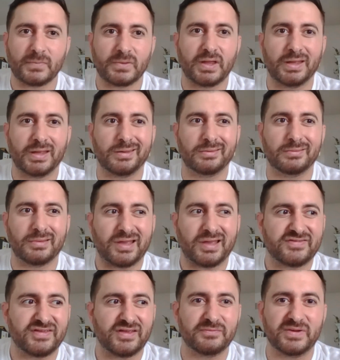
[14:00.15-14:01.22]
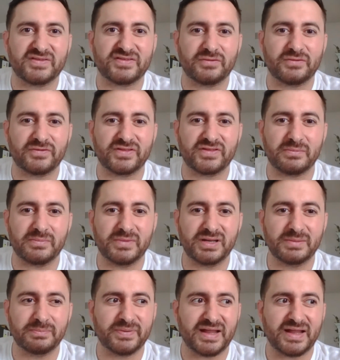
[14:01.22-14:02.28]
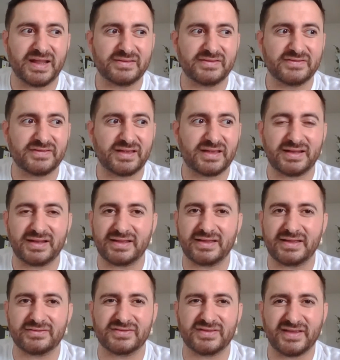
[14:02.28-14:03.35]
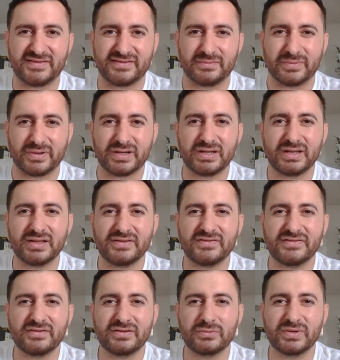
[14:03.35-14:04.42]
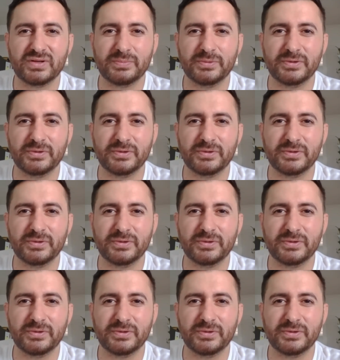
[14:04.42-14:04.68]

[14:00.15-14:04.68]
then I save myself all that money, but at least I kind of get to test the market, I guess is a good way to